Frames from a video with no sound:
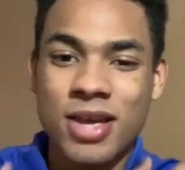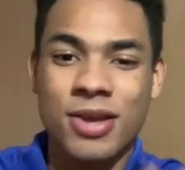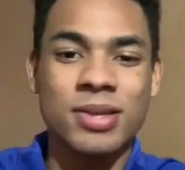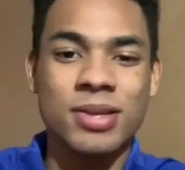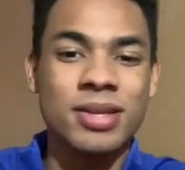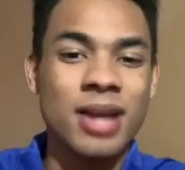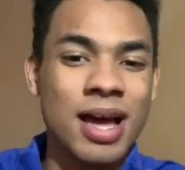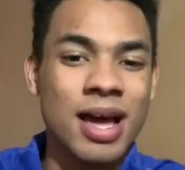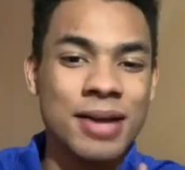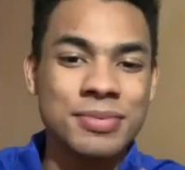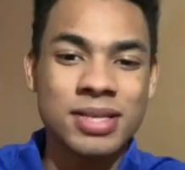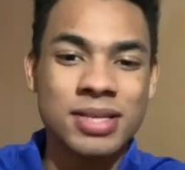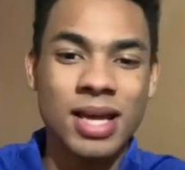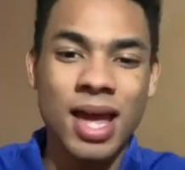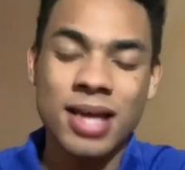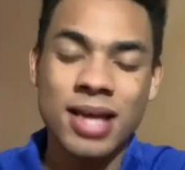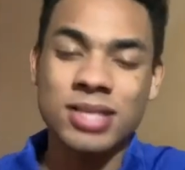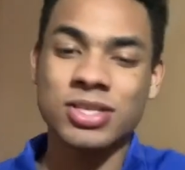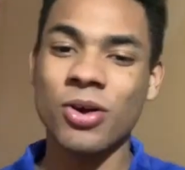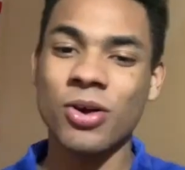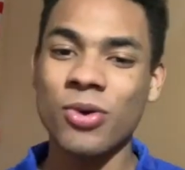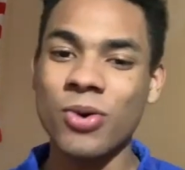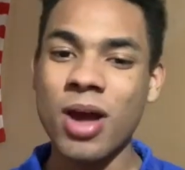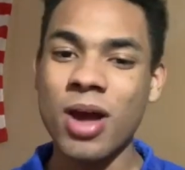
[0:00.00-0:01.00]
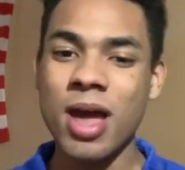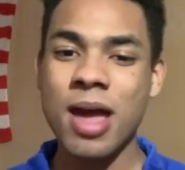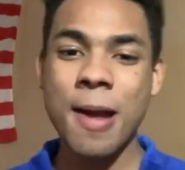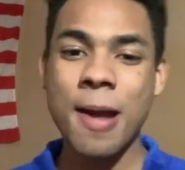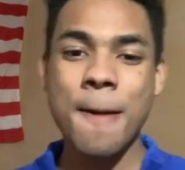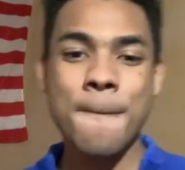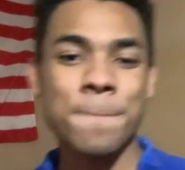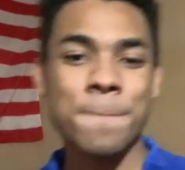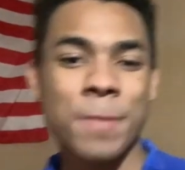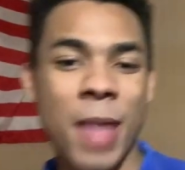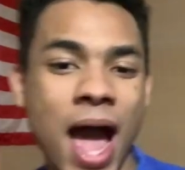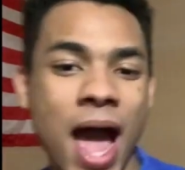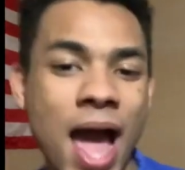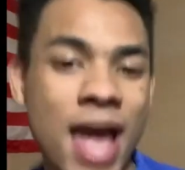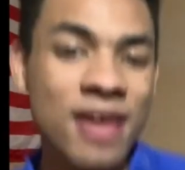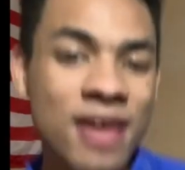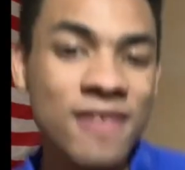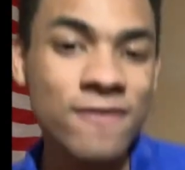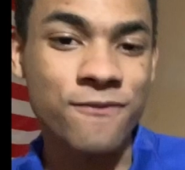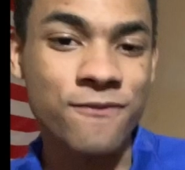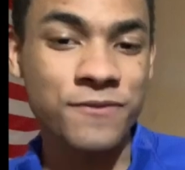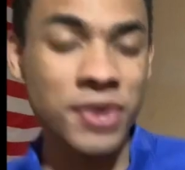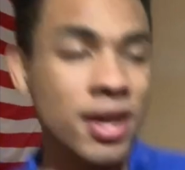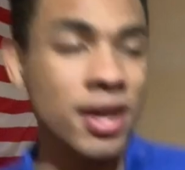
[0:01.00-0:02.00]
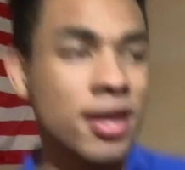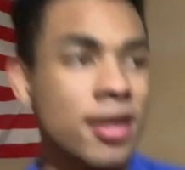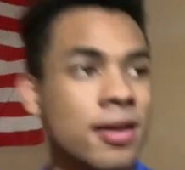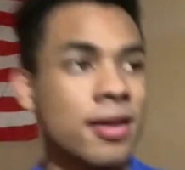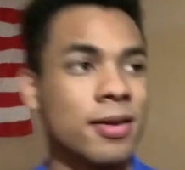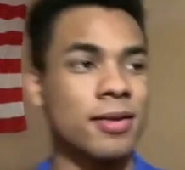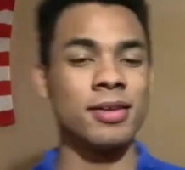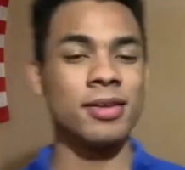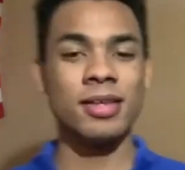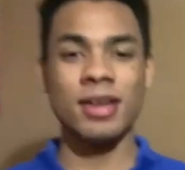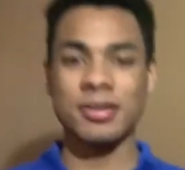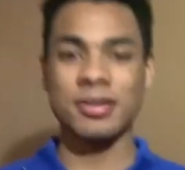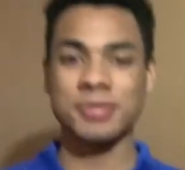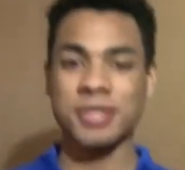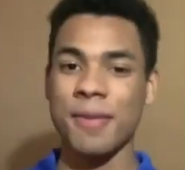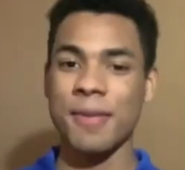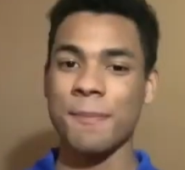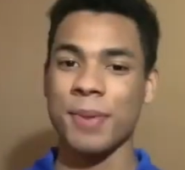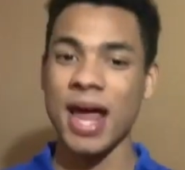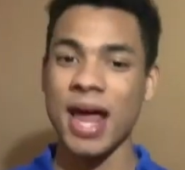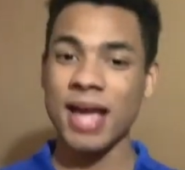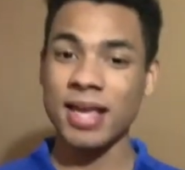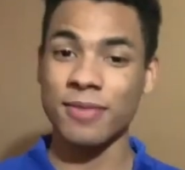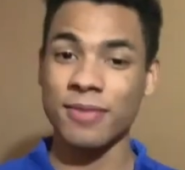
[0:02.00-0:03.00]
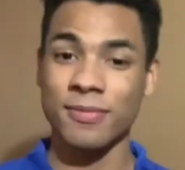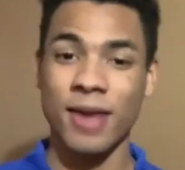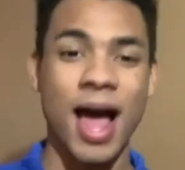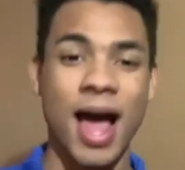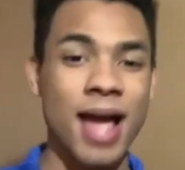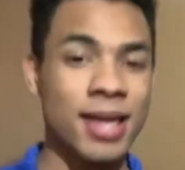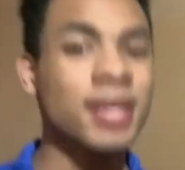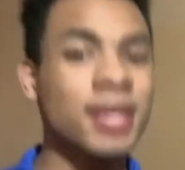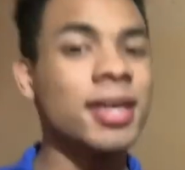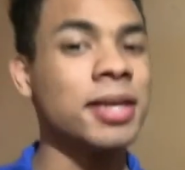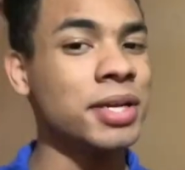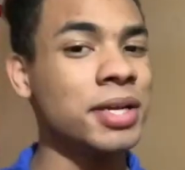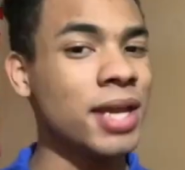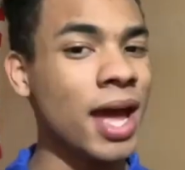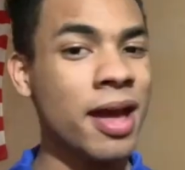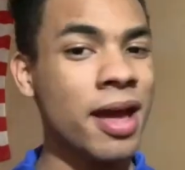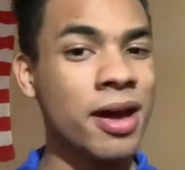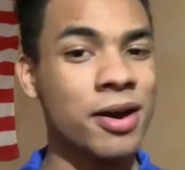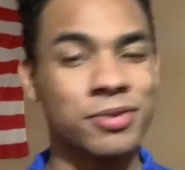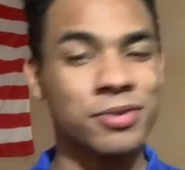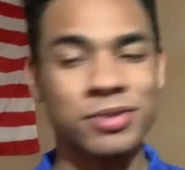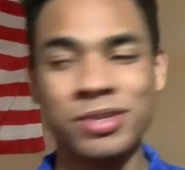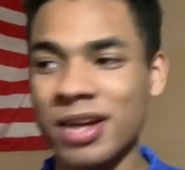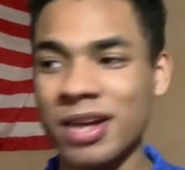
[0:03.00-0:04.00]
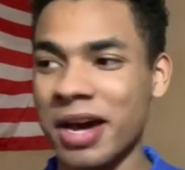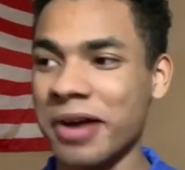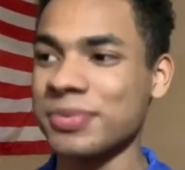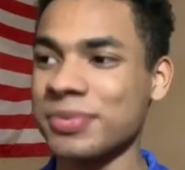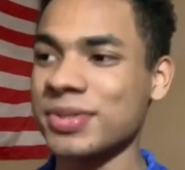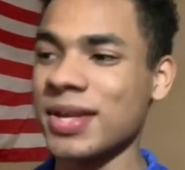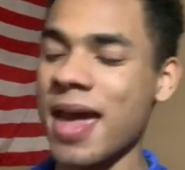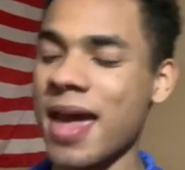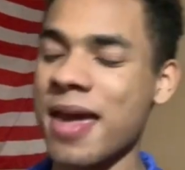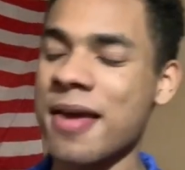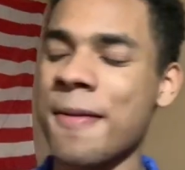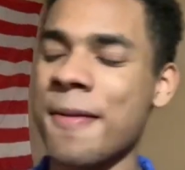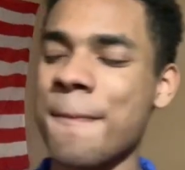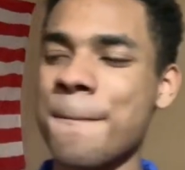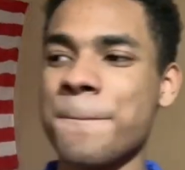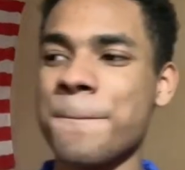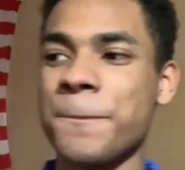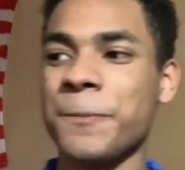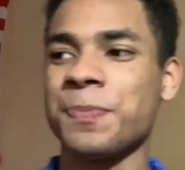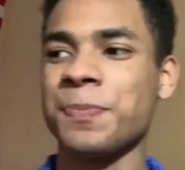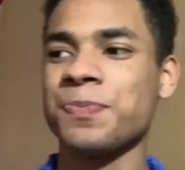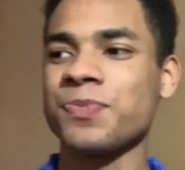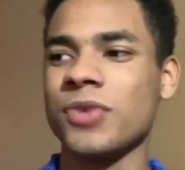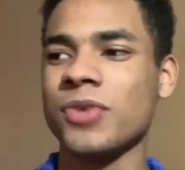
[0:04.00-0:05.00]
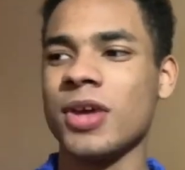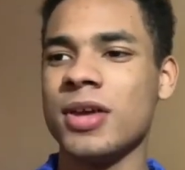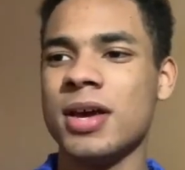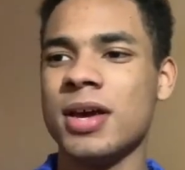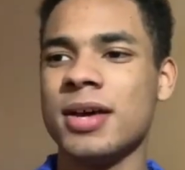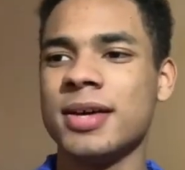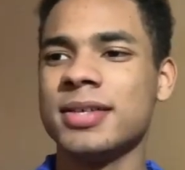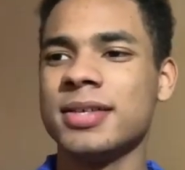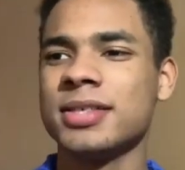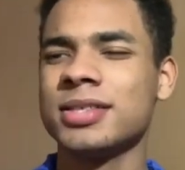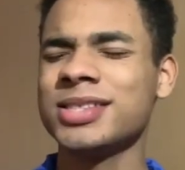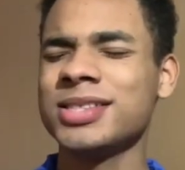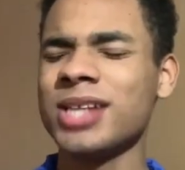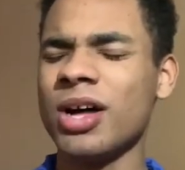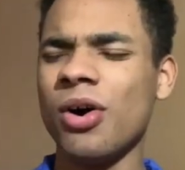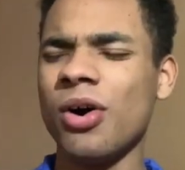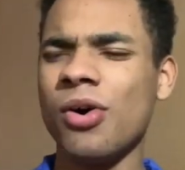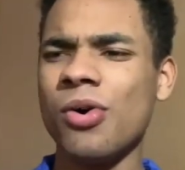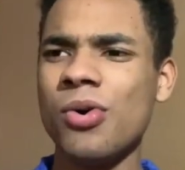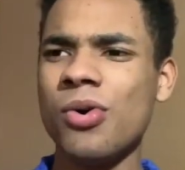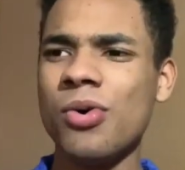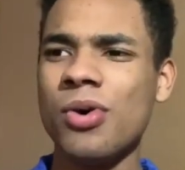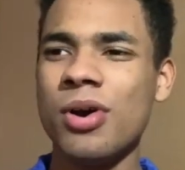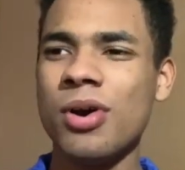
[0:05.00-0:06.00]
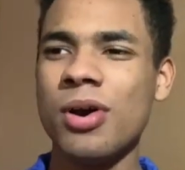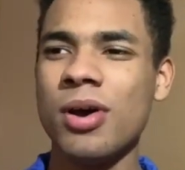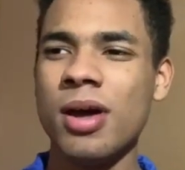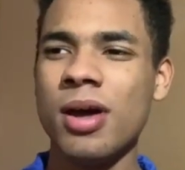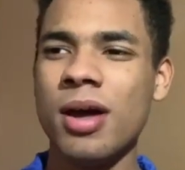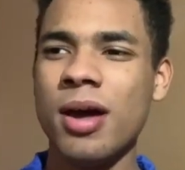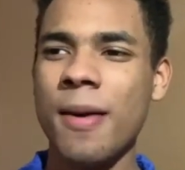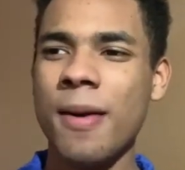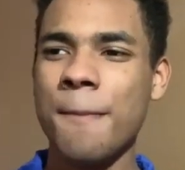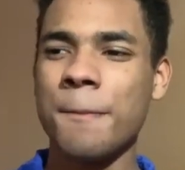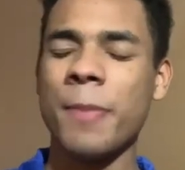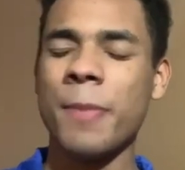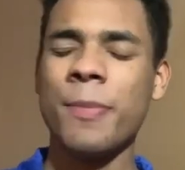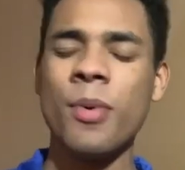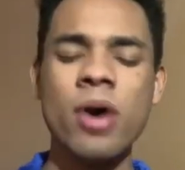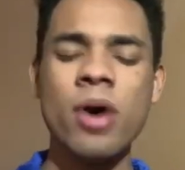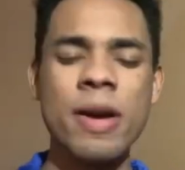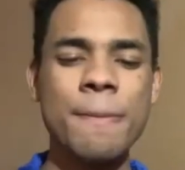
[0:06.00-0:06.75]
You know what I'm saying? So I ain't fit. You know what I'm saying? But I can get down. You know what I'm saying? So my boy